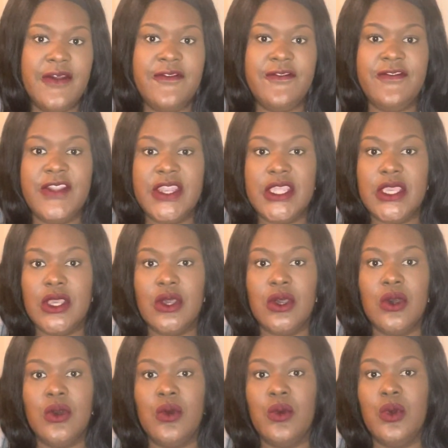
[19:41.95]

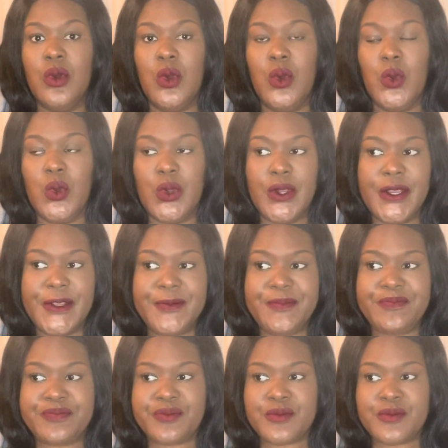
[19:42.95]
video on